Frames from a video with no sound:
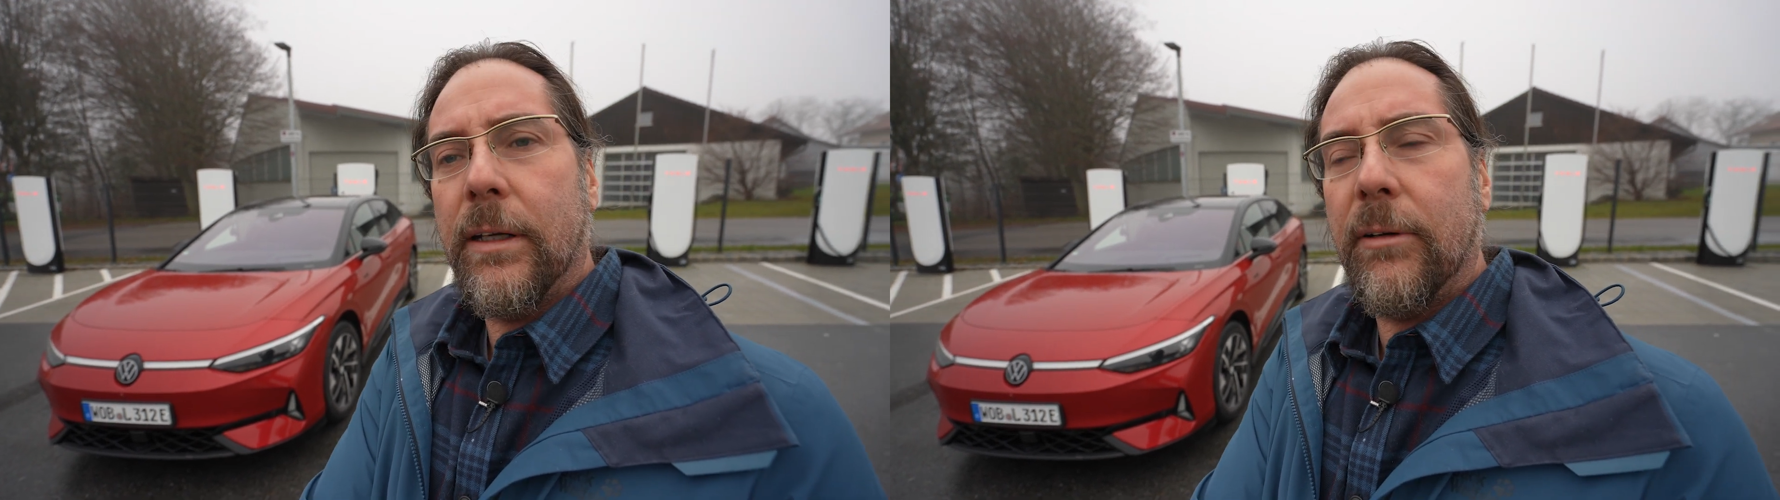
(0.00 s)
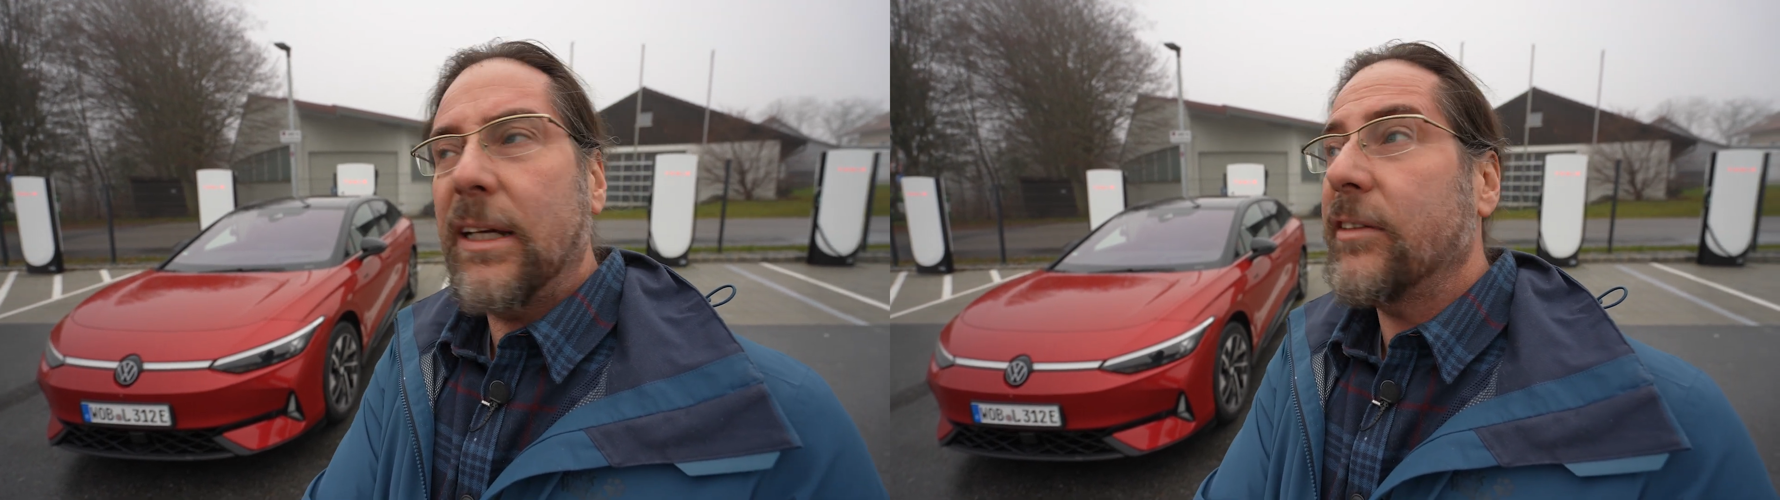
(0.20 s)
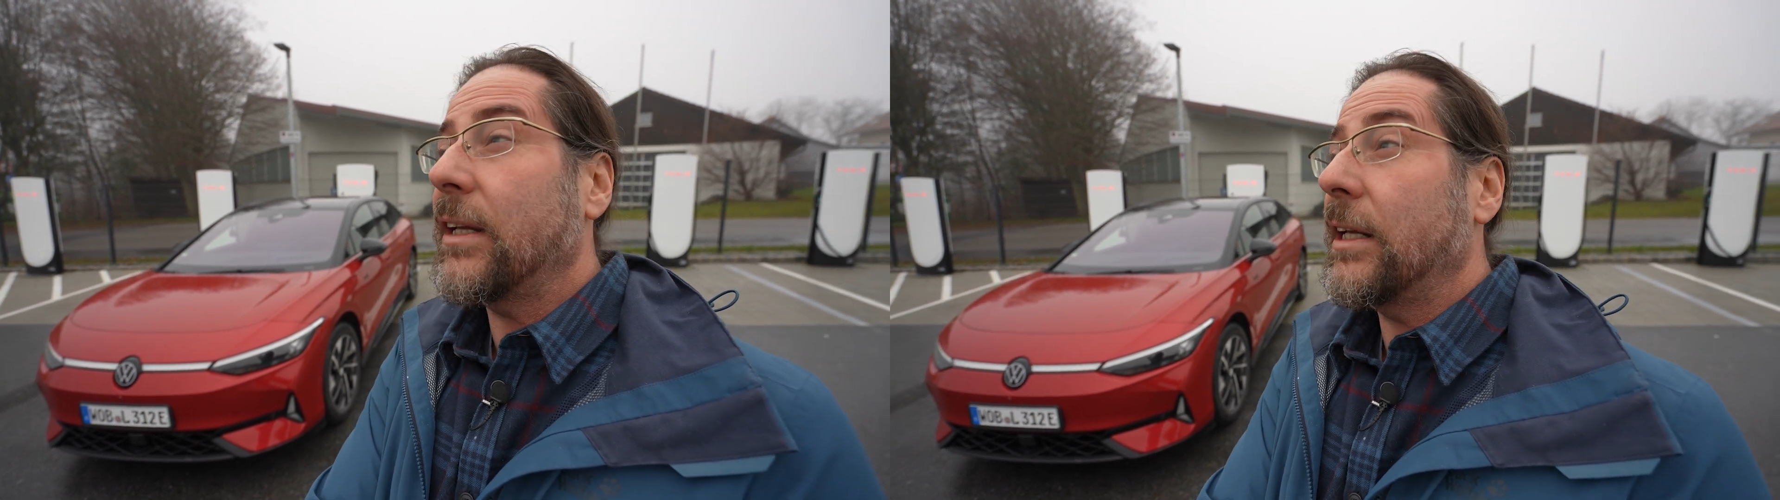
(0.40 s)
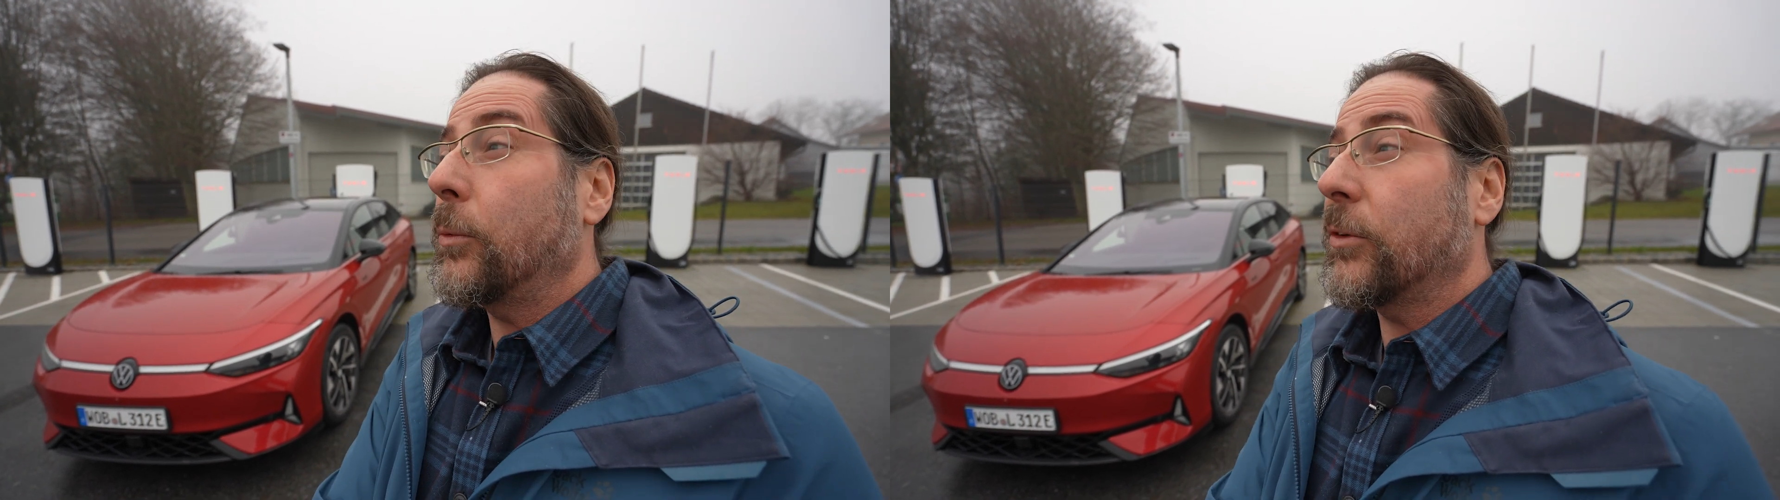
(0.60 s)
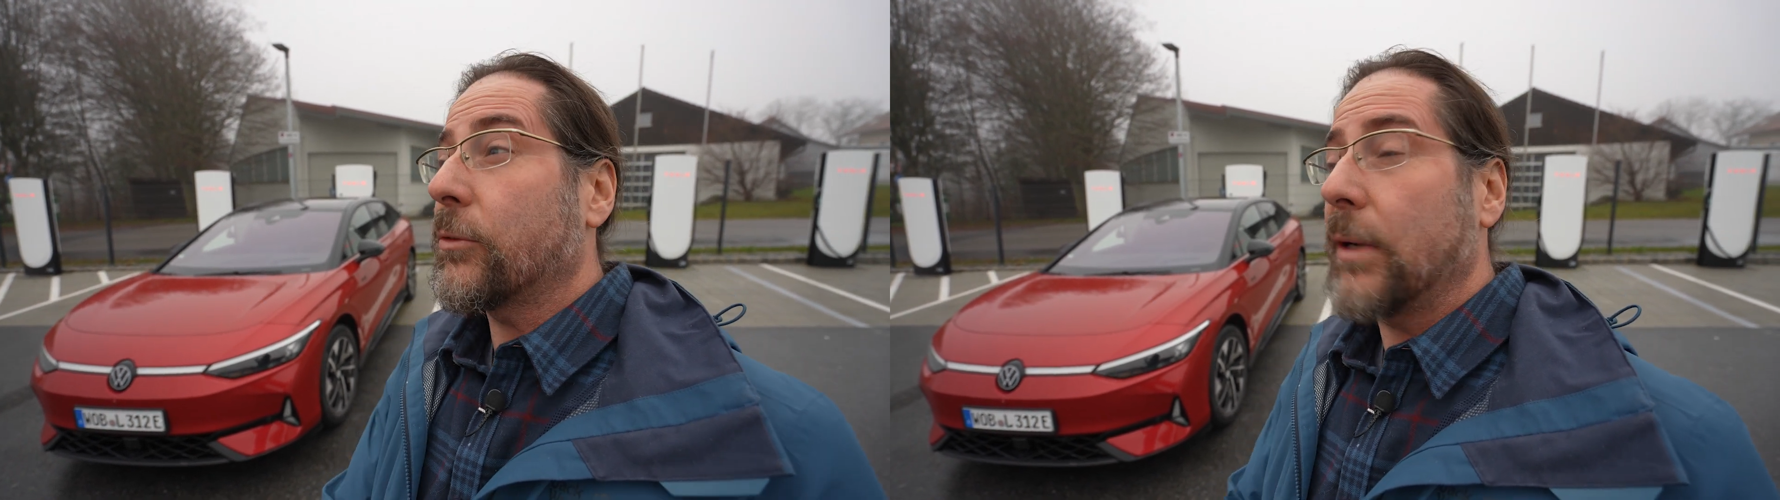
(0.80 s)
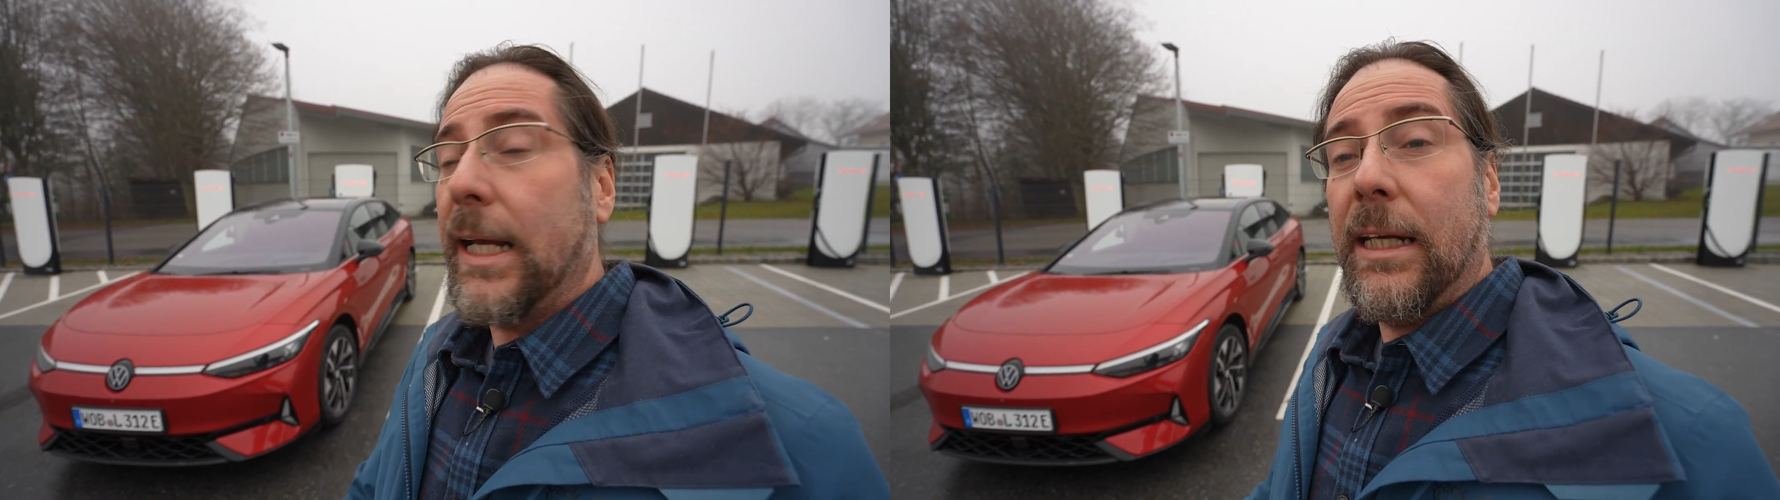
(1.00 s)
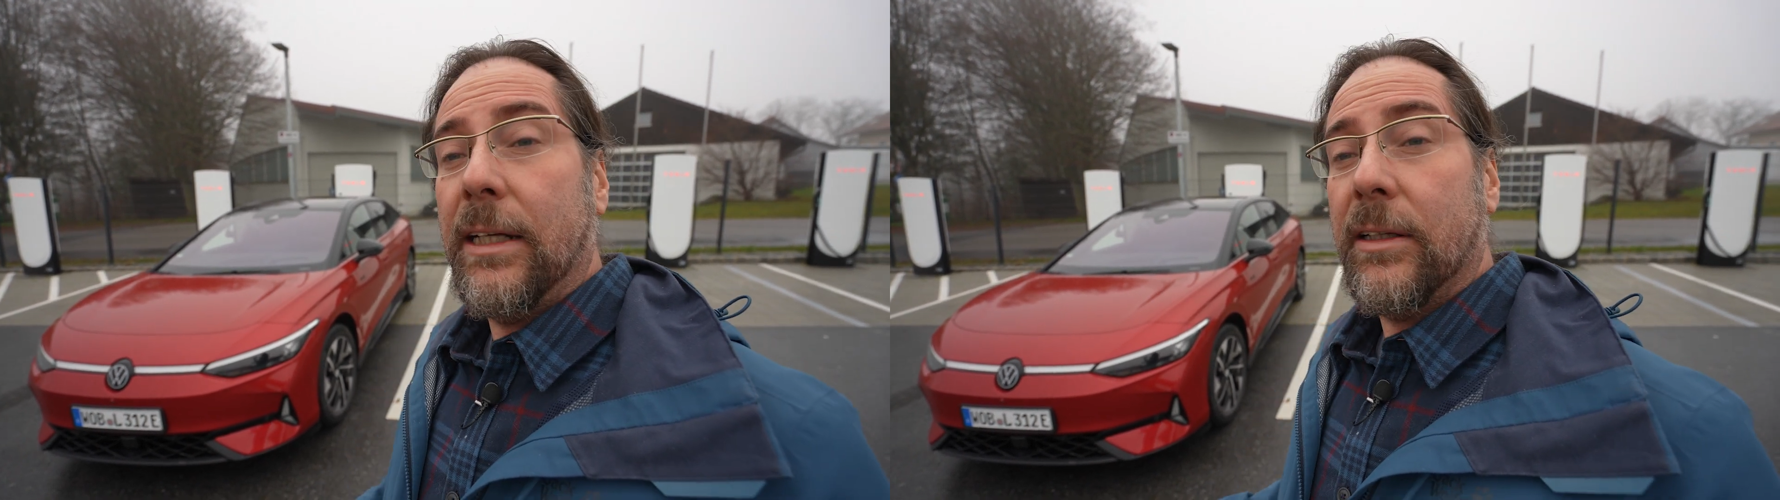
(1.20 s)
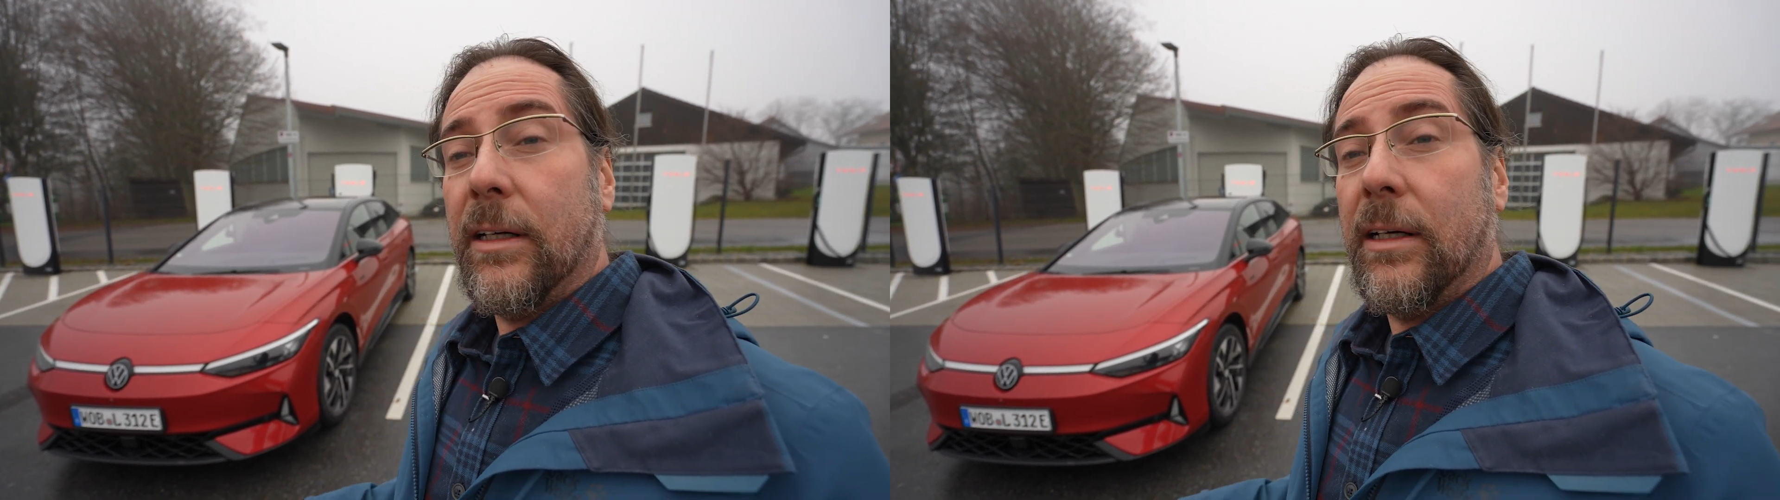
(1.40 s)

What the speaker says: degrees and it was raining